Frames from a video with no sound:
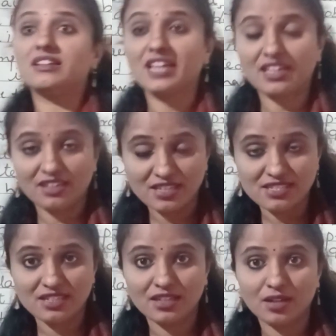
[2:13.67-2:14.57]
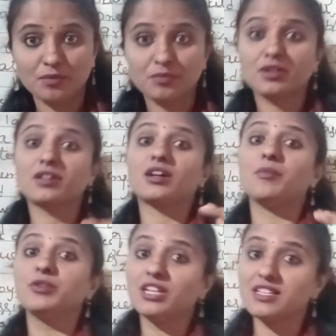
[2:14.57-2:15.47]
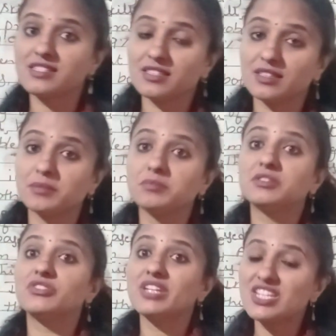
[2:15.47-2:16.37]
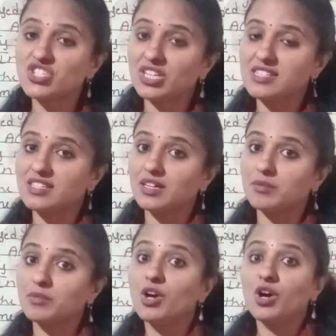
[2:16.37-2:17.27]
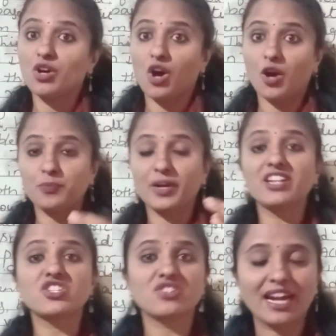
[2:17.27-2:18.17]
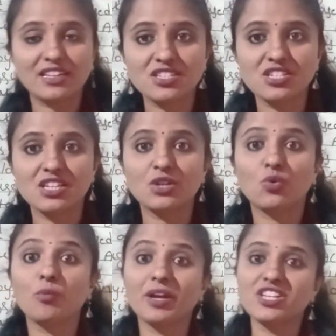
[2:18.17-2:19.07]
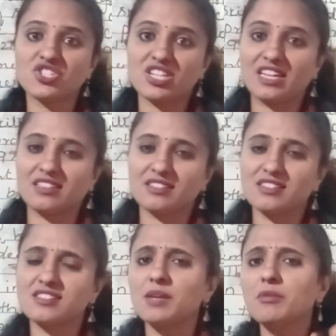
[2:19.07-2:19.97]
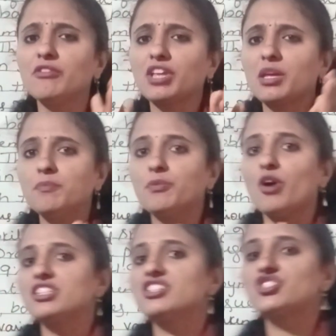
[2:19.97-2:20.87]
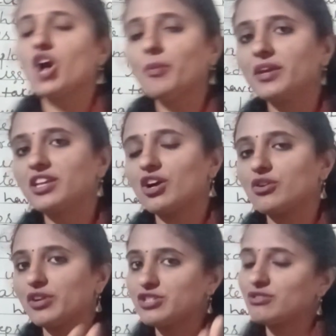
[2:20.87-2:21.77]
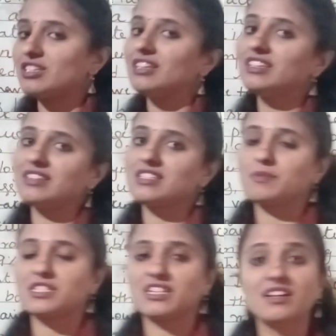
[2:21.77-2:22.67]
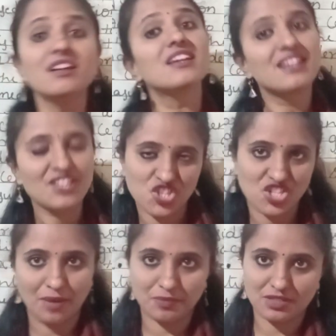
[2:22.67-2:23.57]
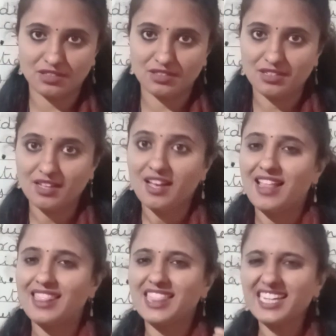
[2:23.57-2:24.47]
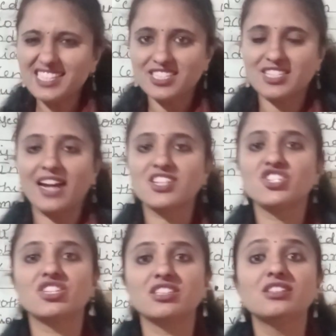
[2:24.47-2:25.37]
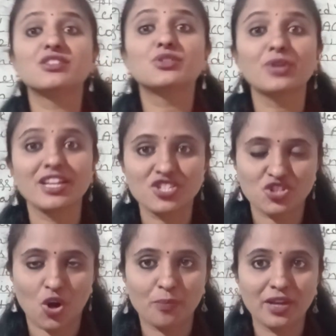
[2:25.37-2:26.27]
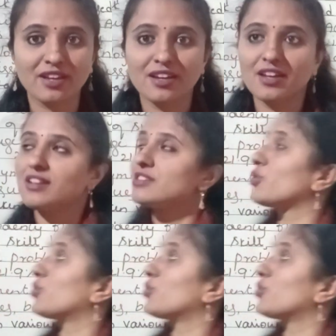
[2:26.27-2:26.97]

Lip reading: terrorism, communalism, regionalism, corporate strategy, women's status, some of the important topic you are going to learn in this particular chapter. Let us start, children, today's topic. So